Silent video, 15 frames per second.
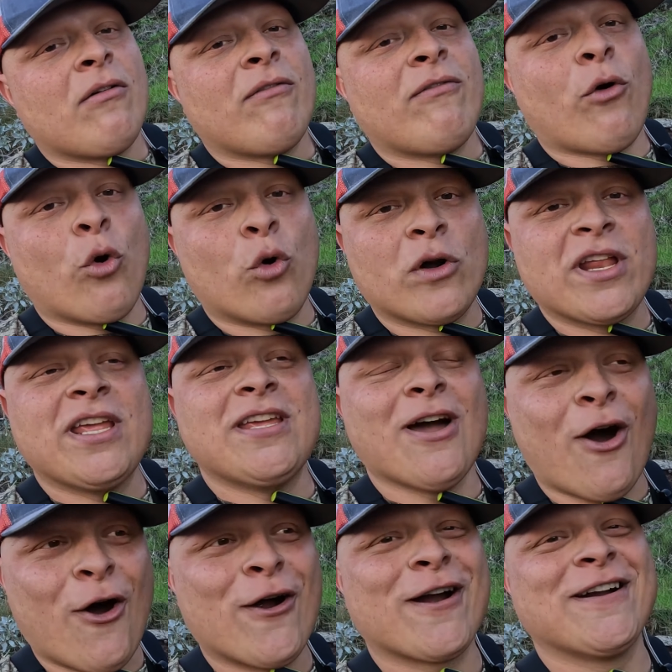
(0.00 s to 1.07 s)
40
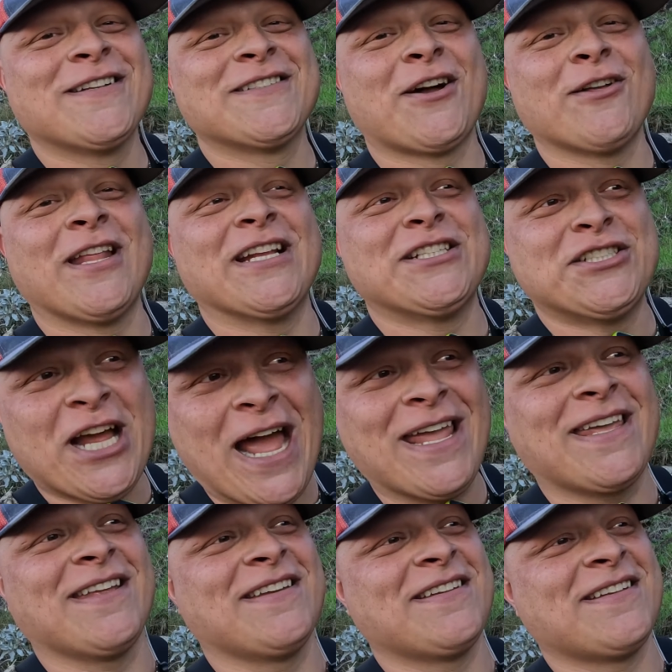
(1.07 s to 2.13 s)
yards on a
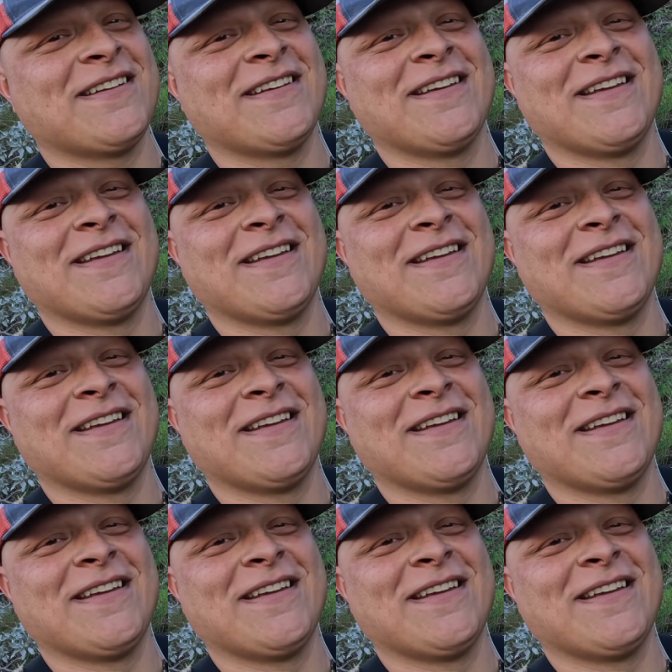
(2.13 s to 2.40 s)
giant.